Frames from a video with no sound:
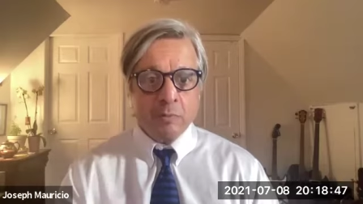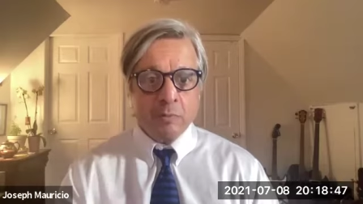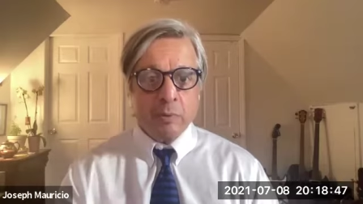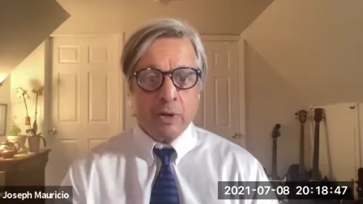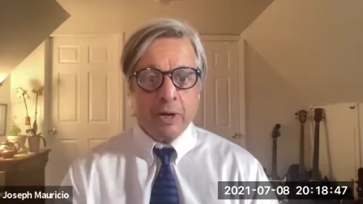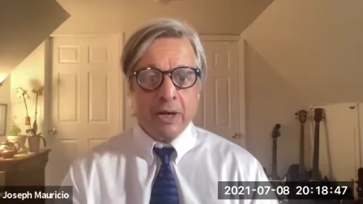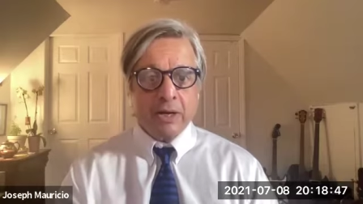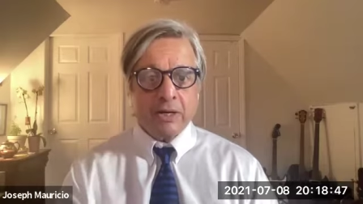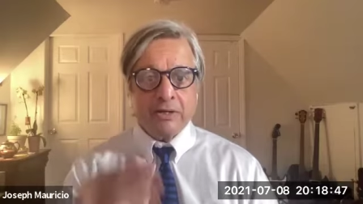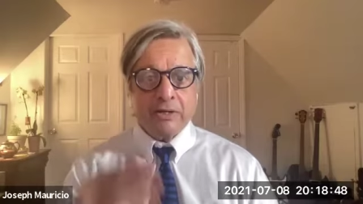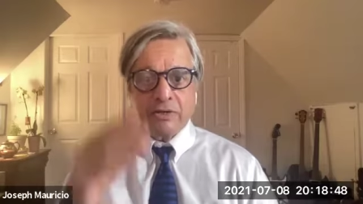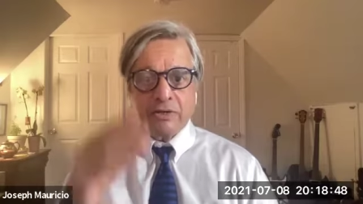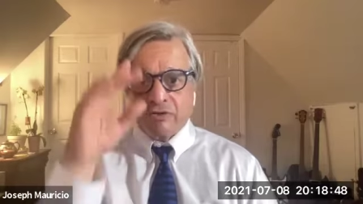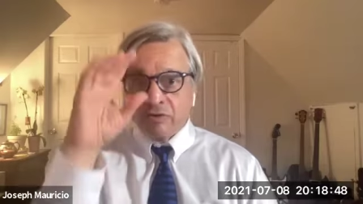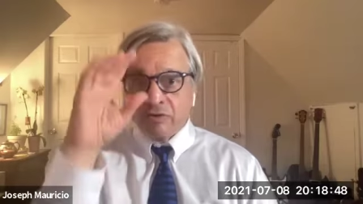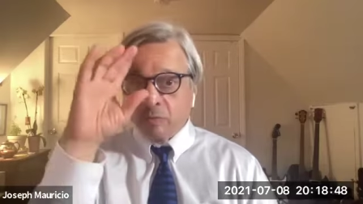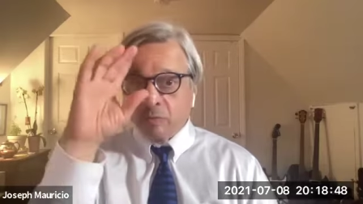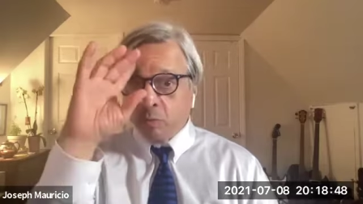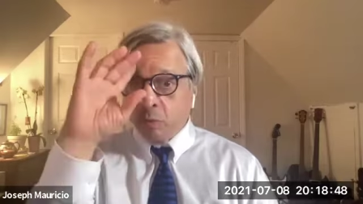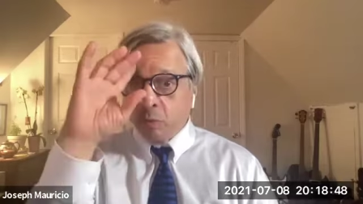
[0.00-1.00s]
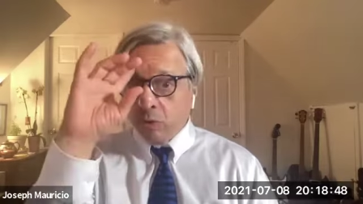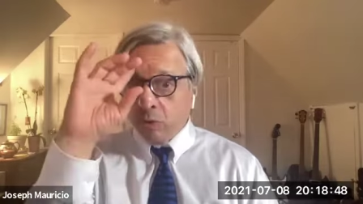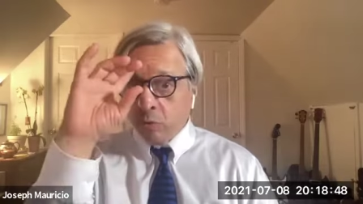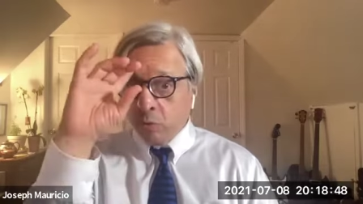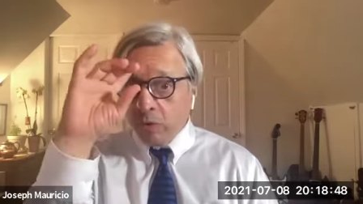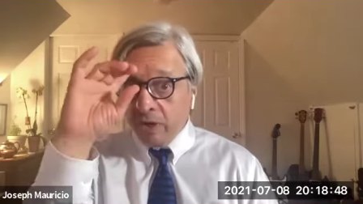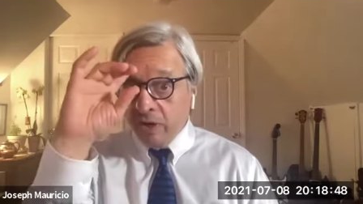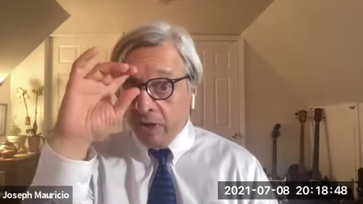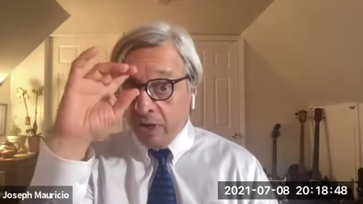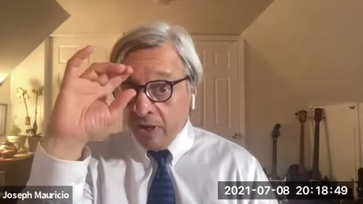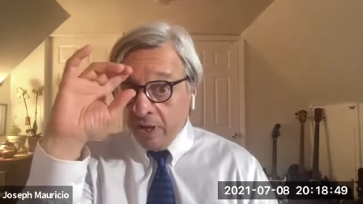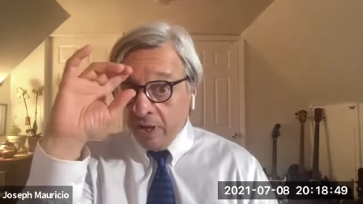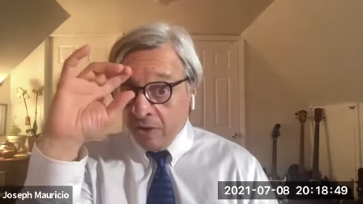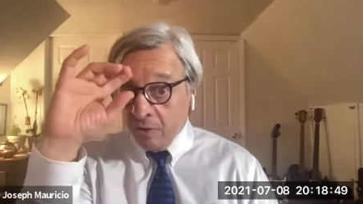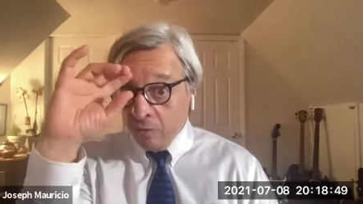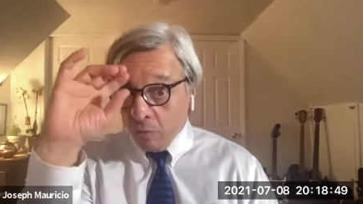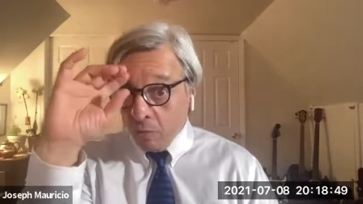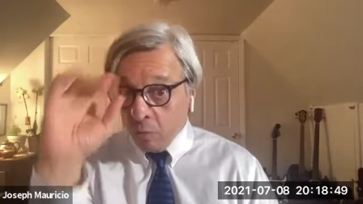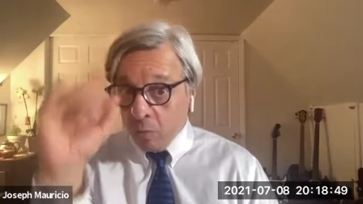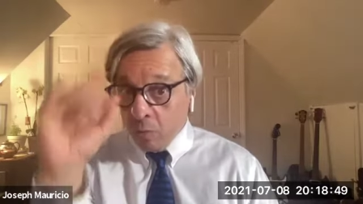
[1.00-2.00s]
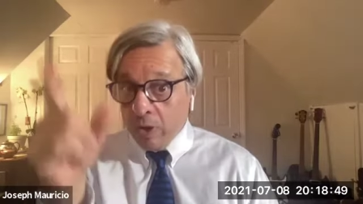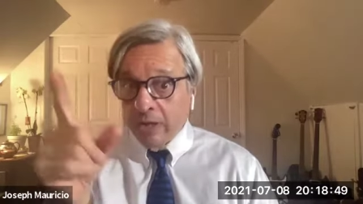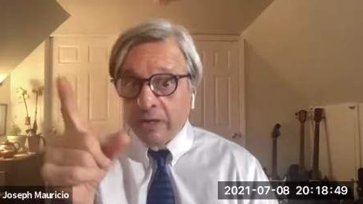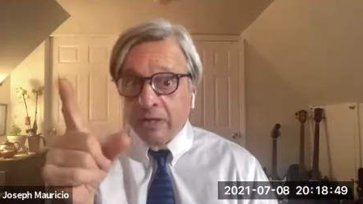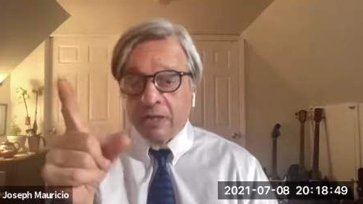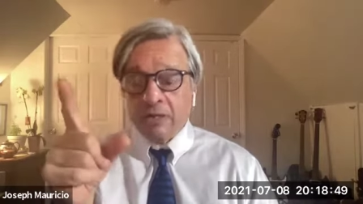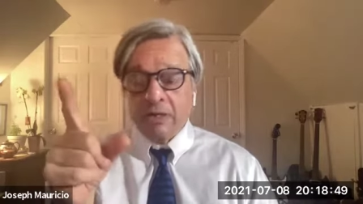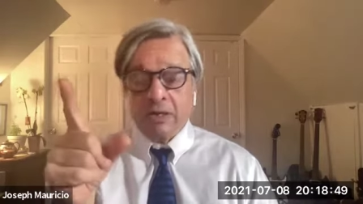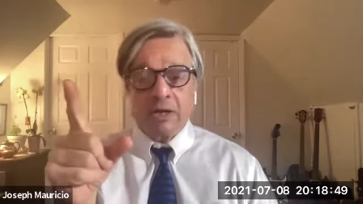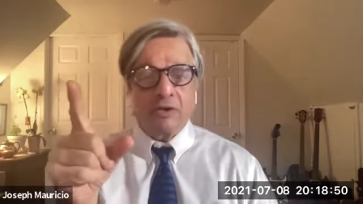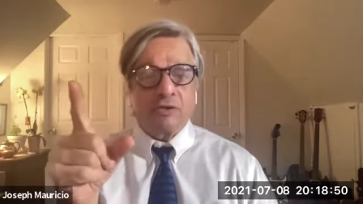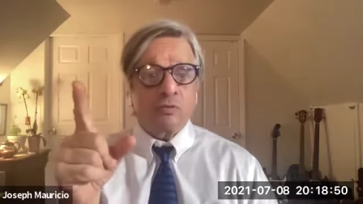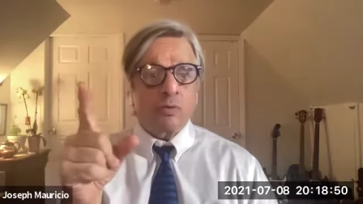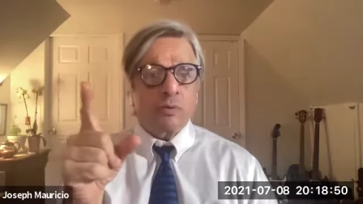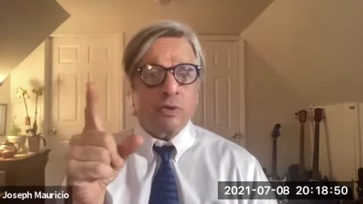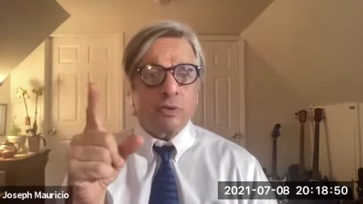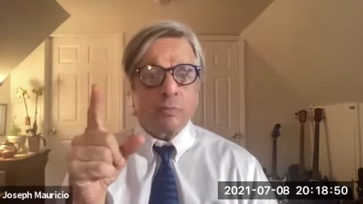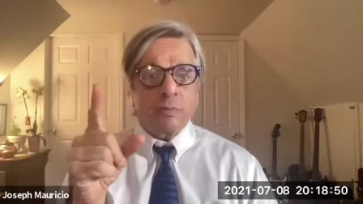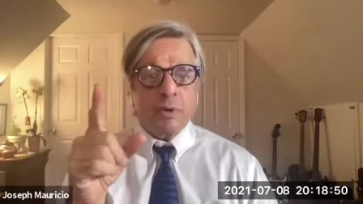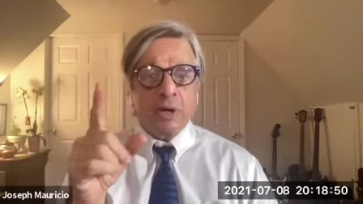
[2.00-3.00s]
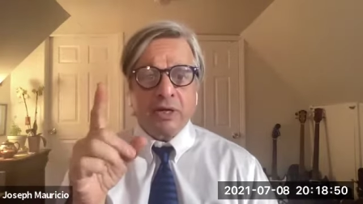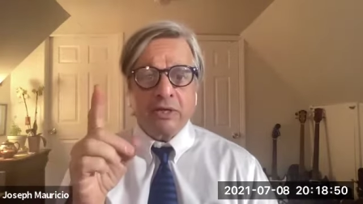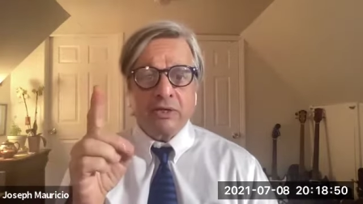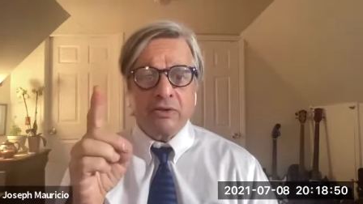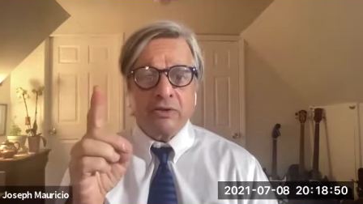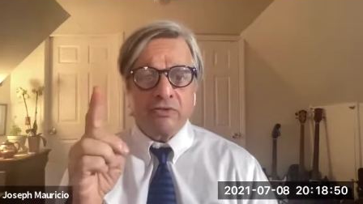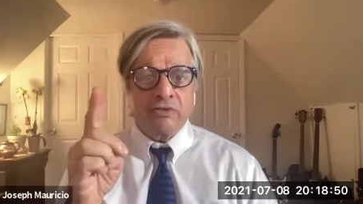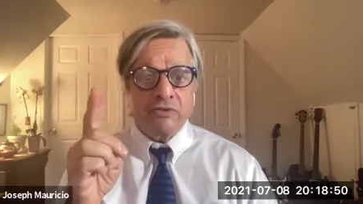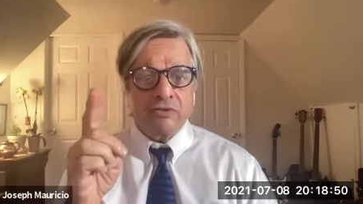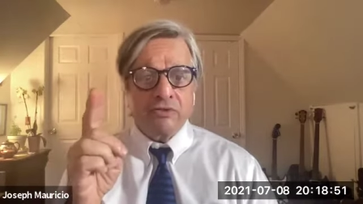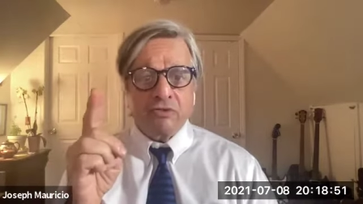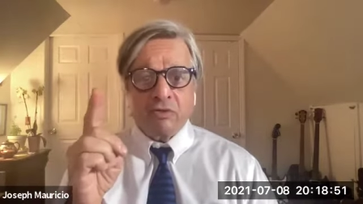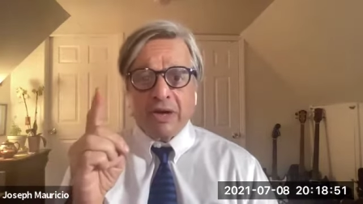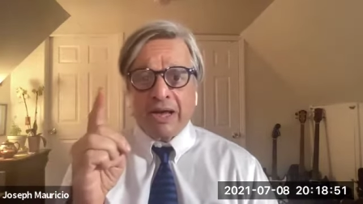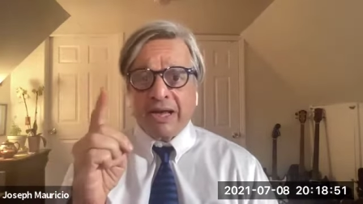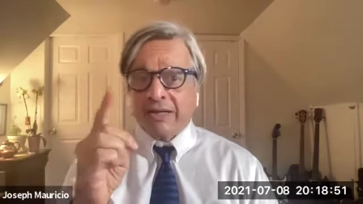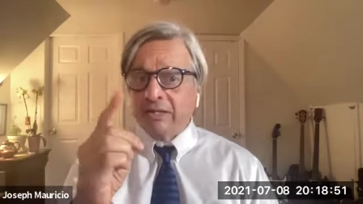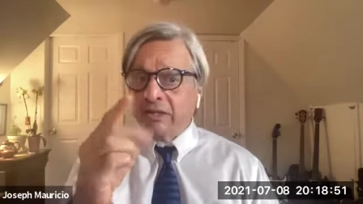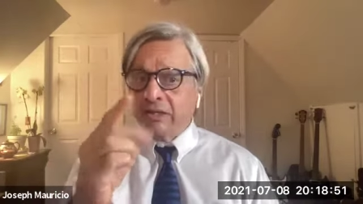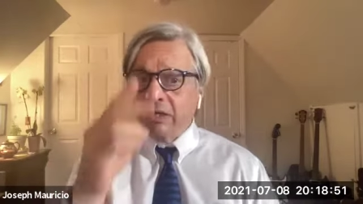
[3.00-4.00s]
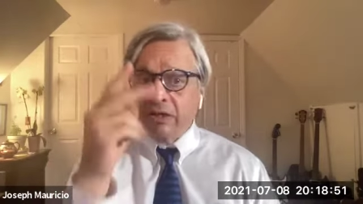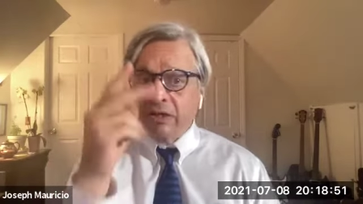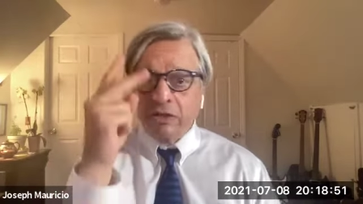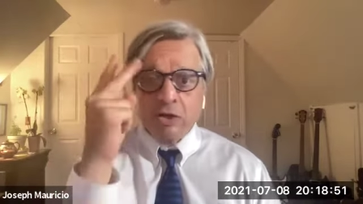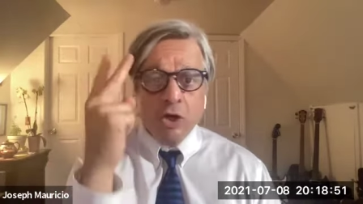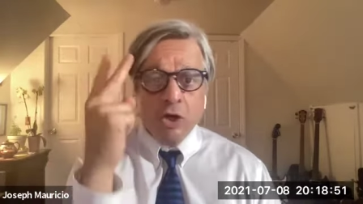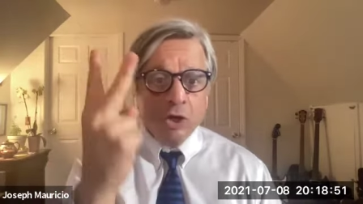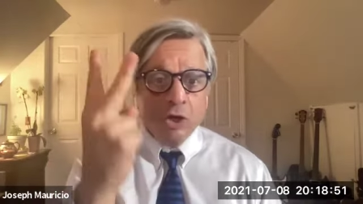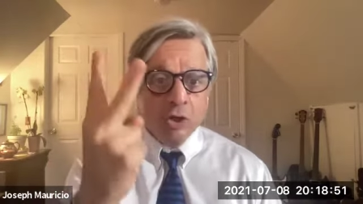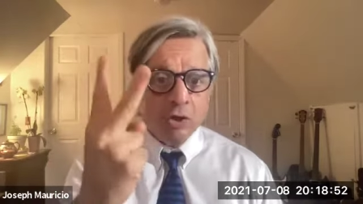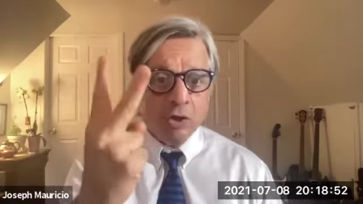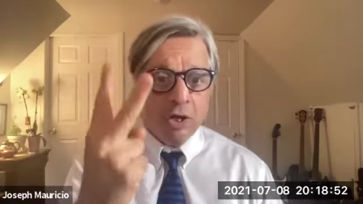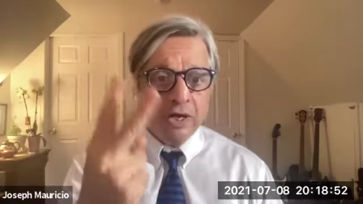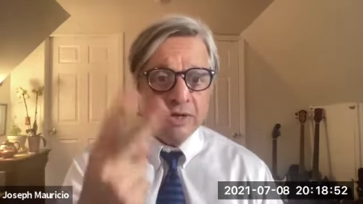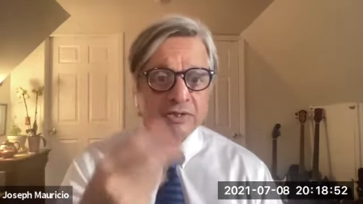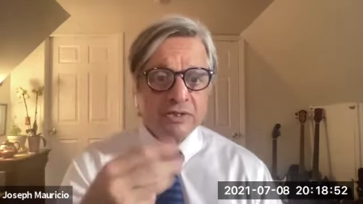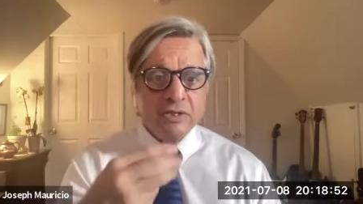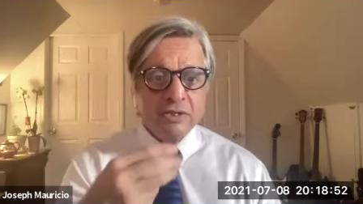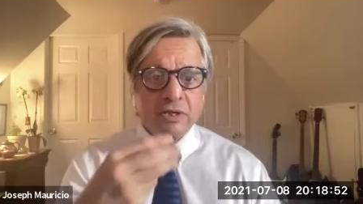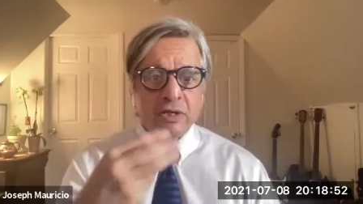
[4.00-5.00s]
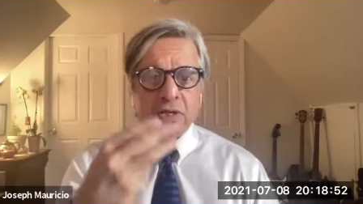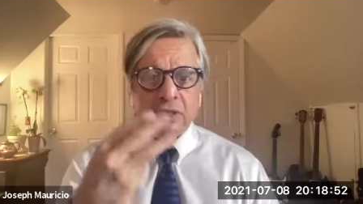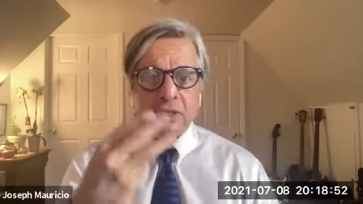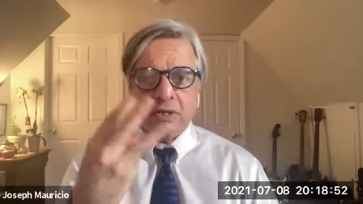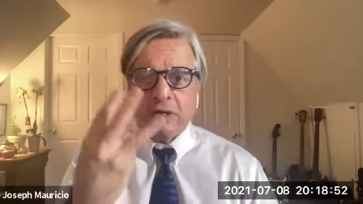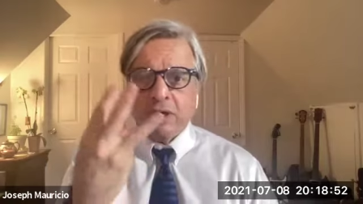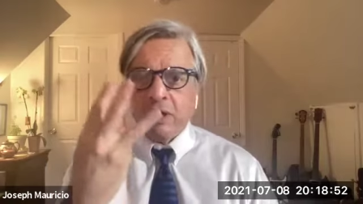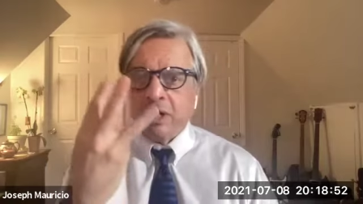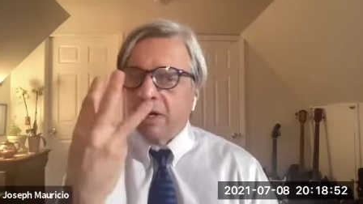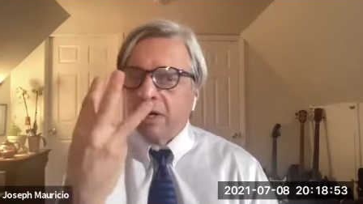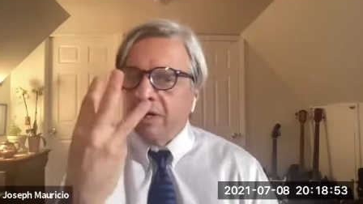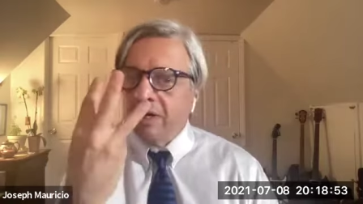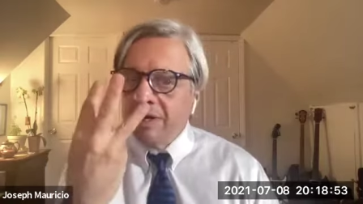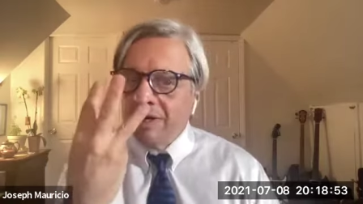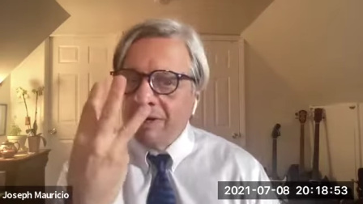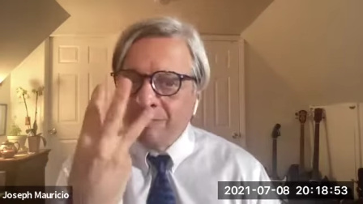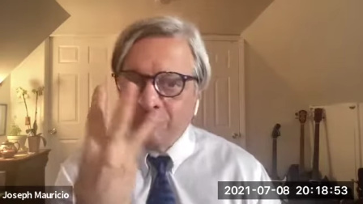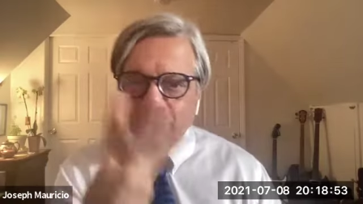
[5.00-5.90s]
in our practice, the more we recognize when the mind is distracted, lost in a thought,